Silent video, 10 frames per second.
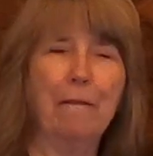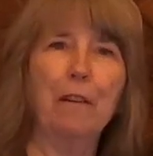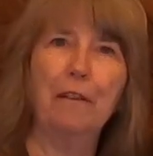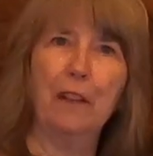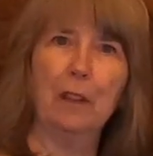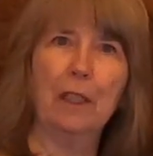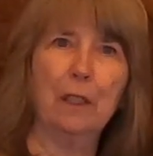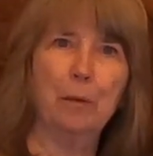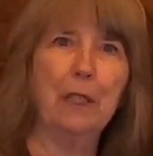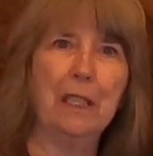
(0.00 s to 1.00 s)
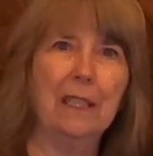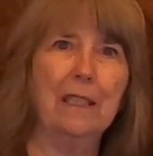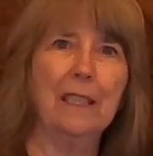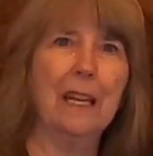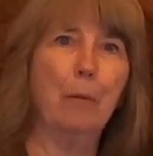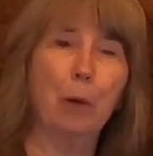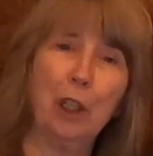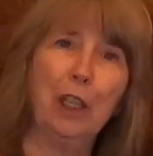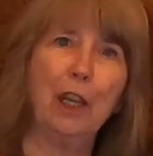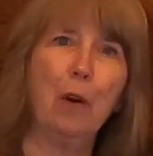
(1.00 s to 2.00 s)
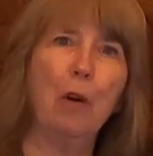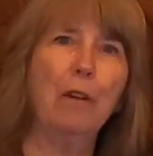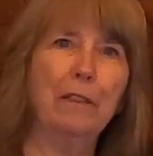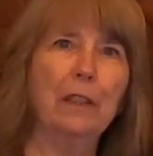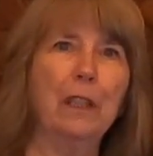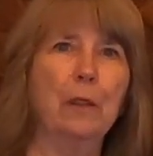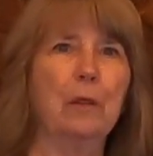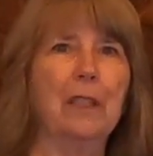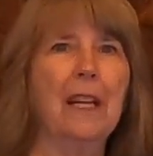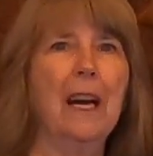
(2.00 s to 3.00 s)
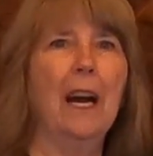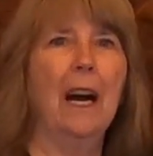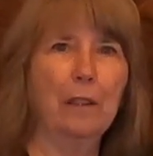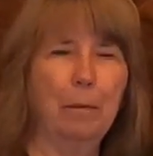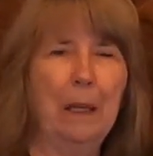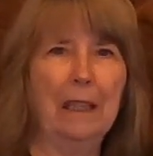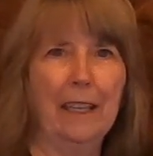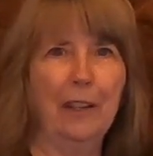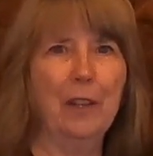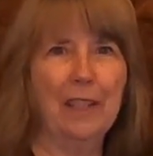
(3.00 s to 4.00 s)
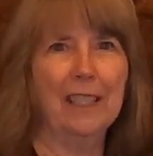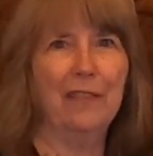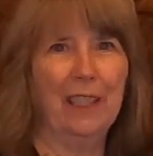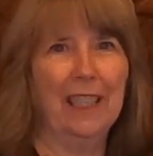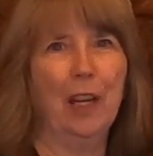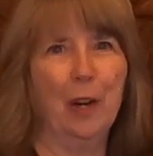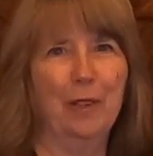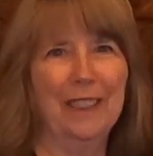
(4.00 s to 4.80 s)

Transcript: for various reasons, and we're going to go over those a little bit later in this video.